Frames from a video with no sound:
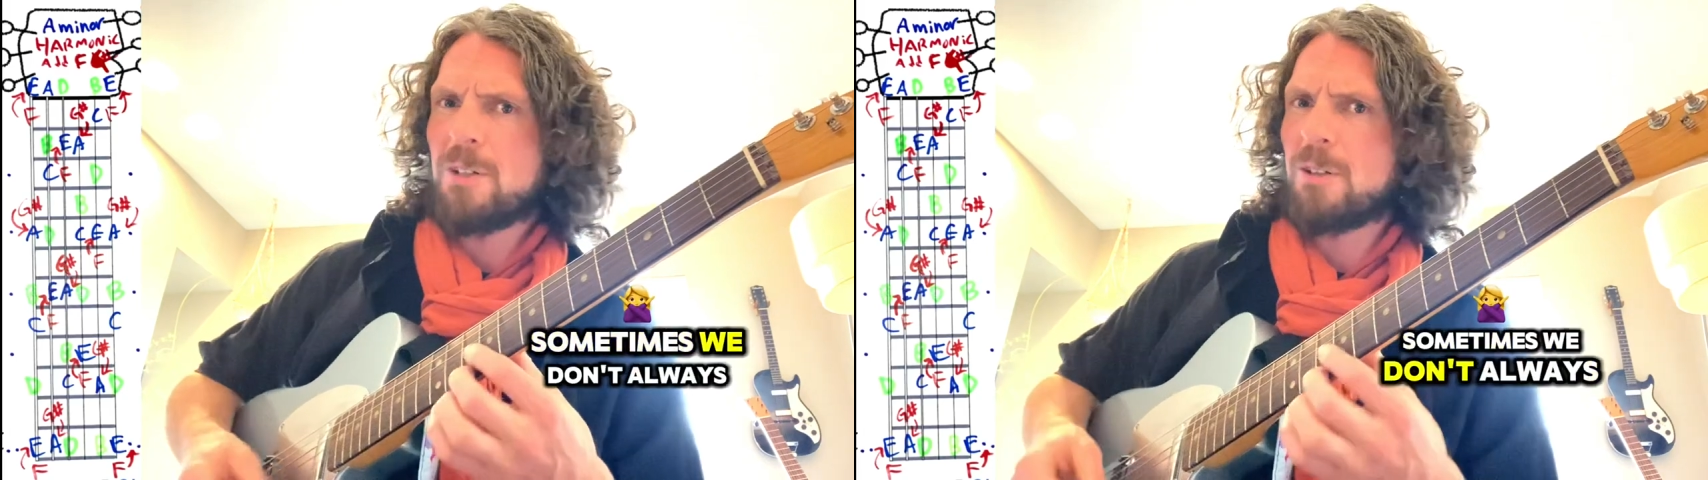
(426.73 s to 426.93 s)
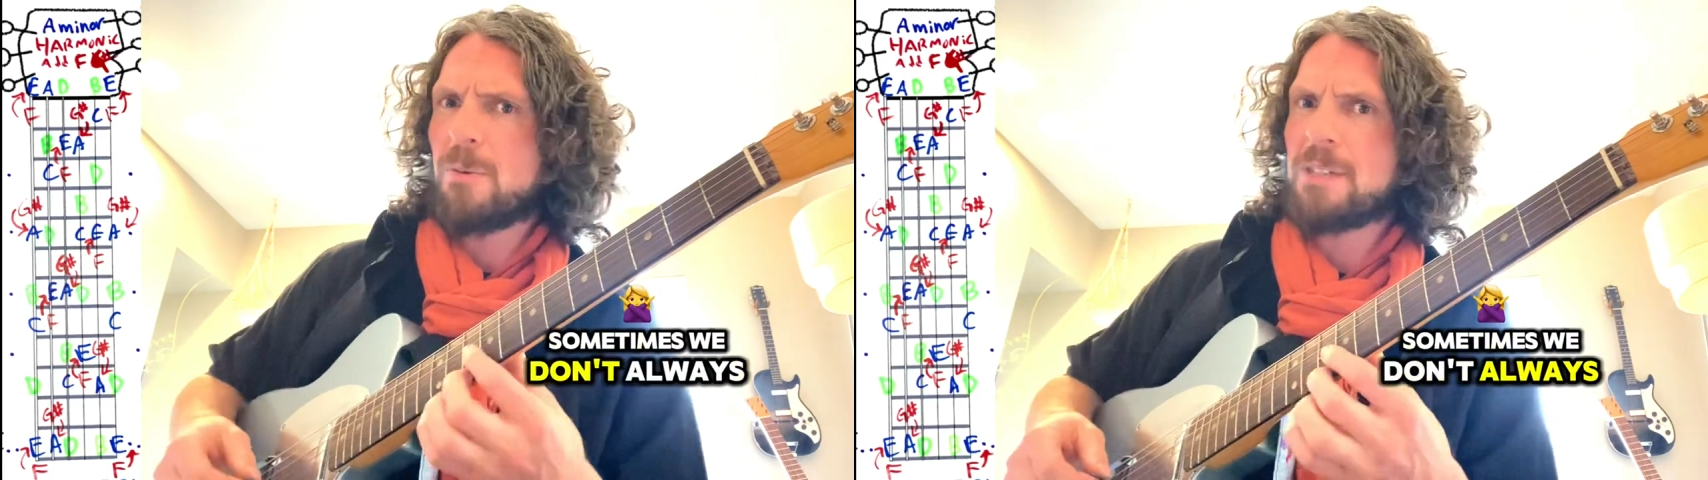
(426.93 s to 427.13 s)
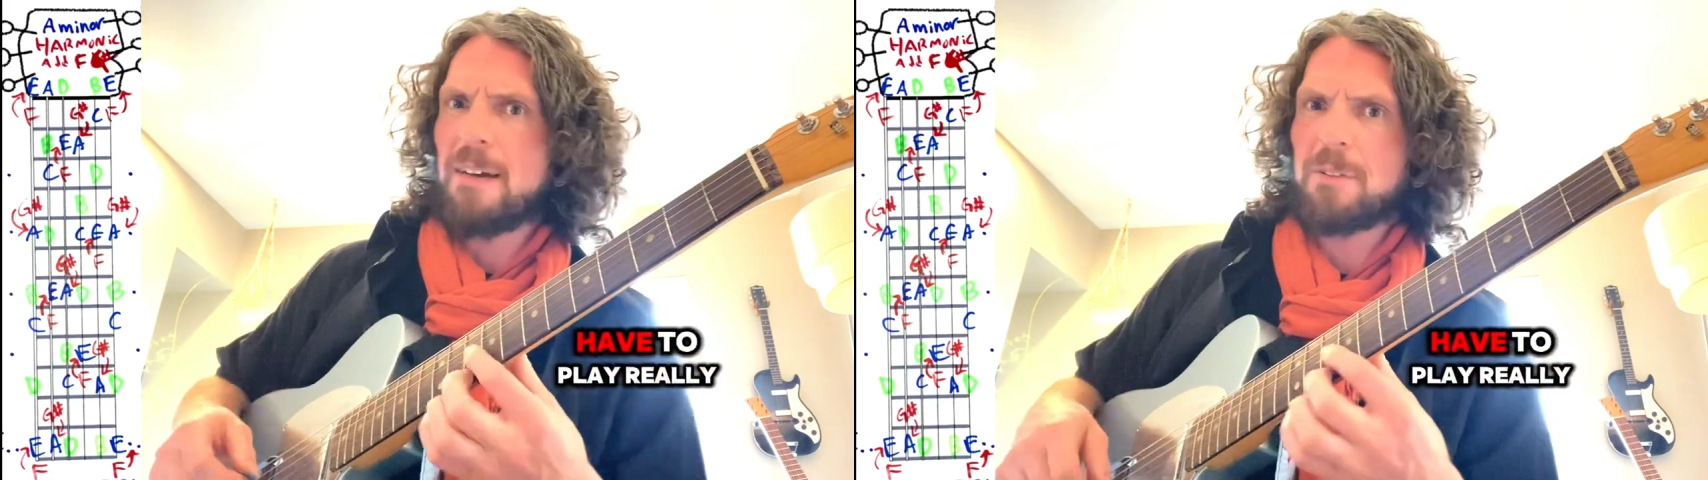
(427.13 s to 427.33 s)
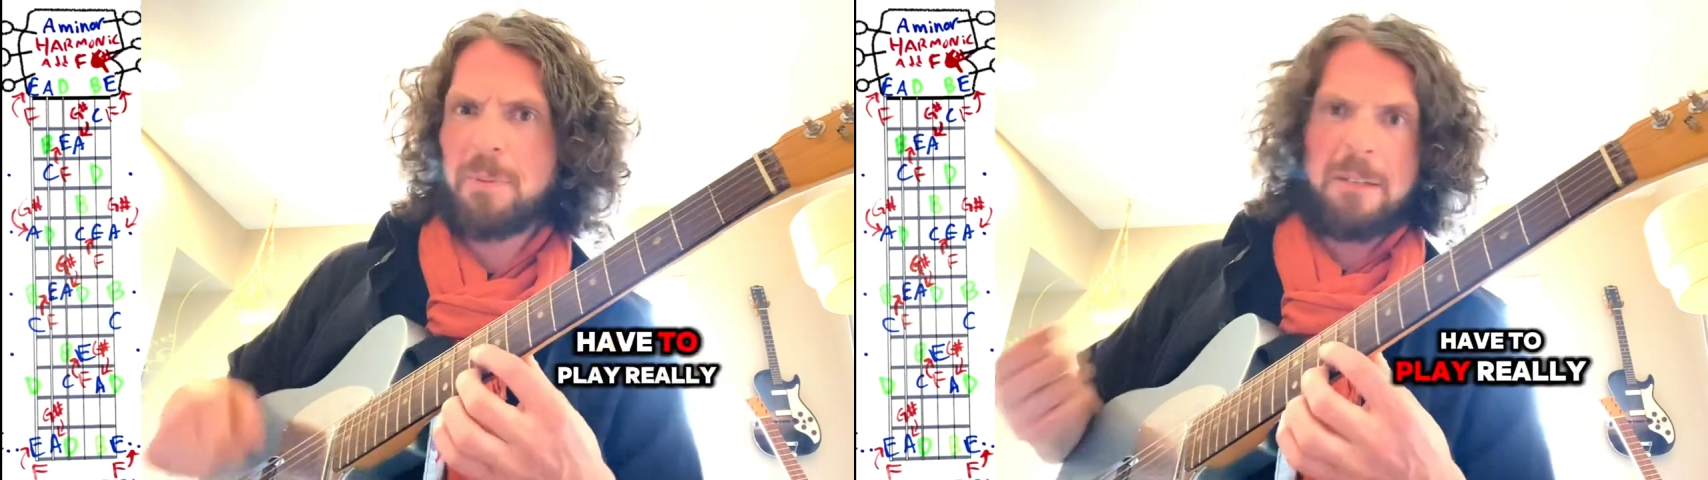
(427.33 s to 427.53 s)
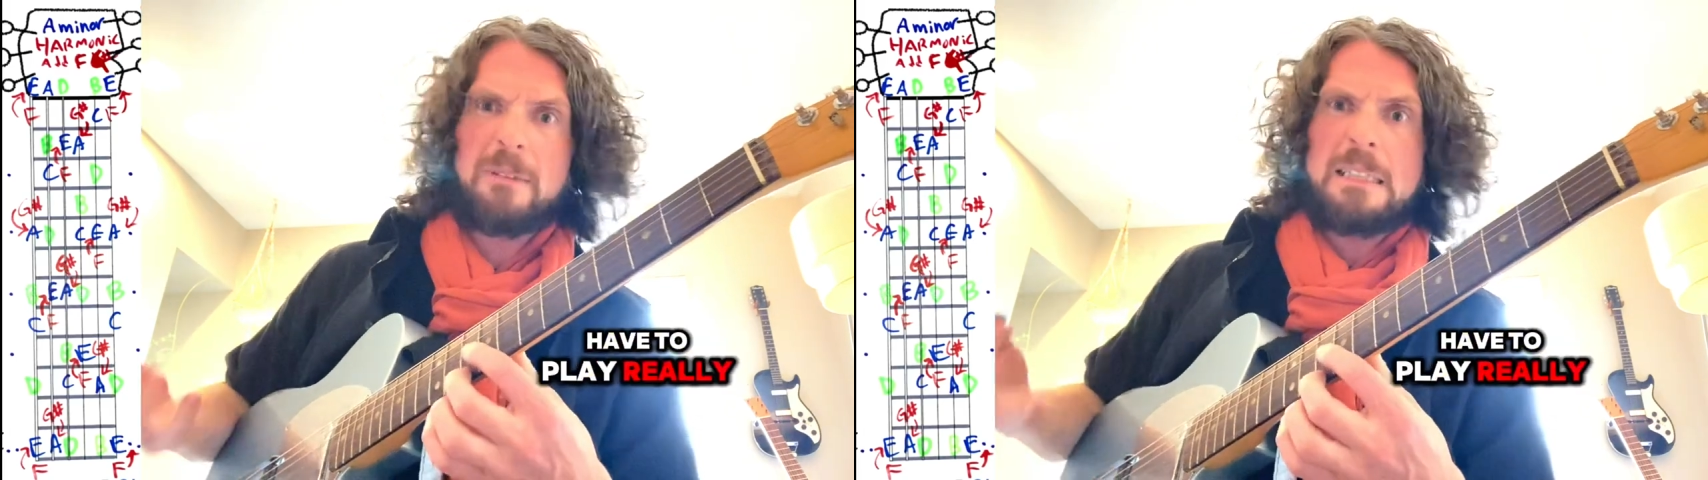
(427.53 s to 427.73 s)
don't always have to
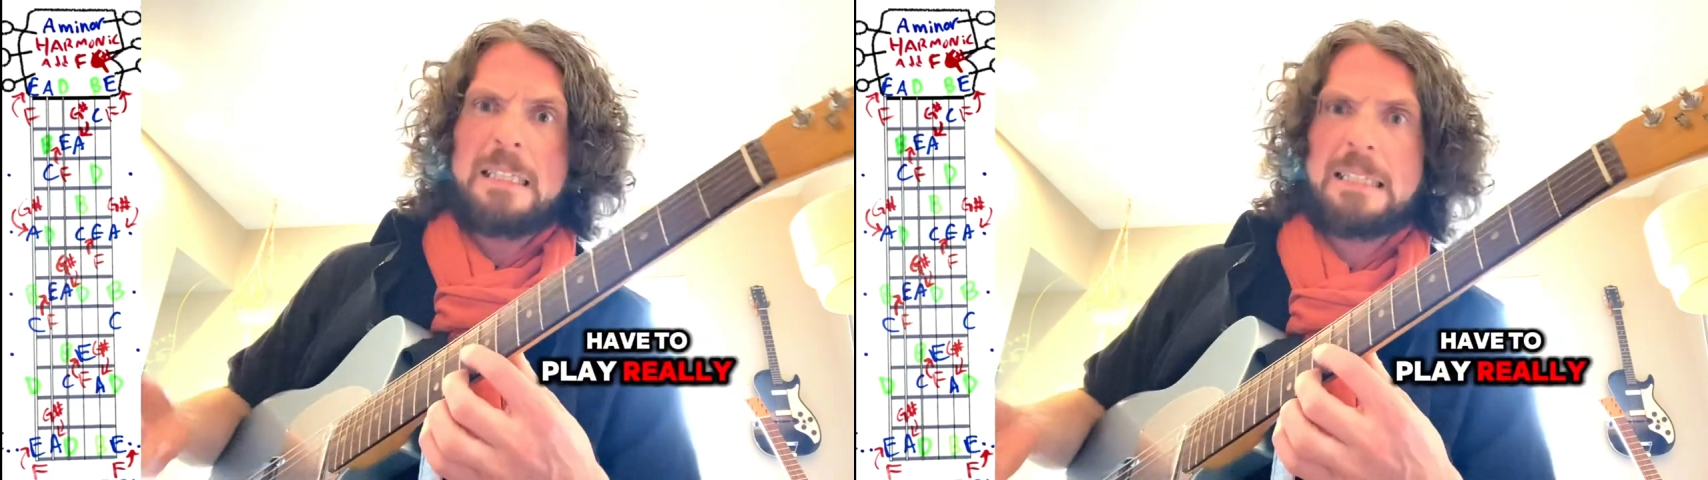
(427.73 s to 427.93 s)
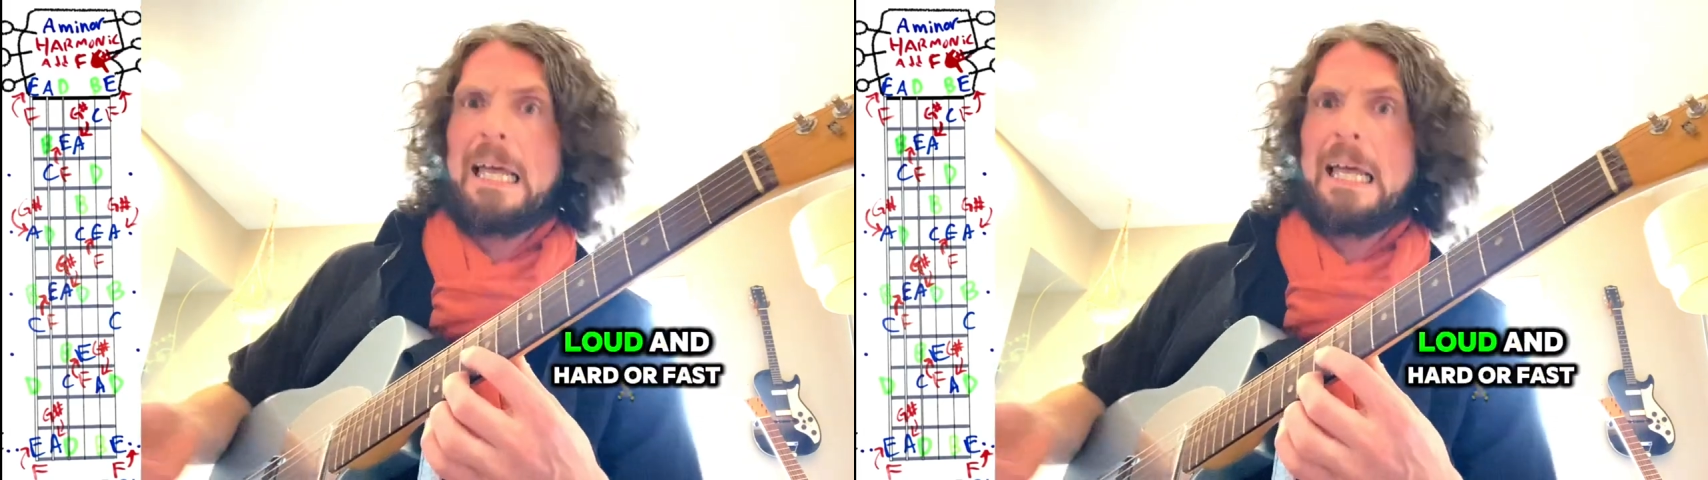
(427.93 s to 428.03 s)
play really